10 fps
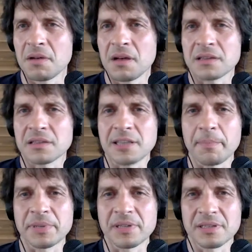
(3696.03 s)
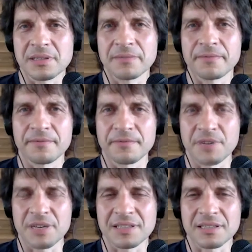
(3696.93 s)
acceptance of
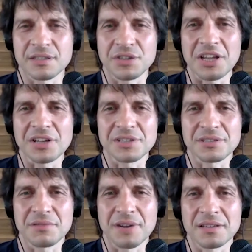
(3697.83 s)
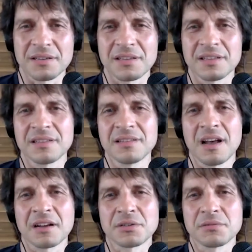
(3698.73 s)
risk changed rather than
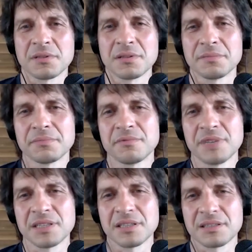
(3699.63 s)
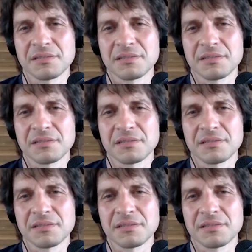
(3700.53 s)
actual risk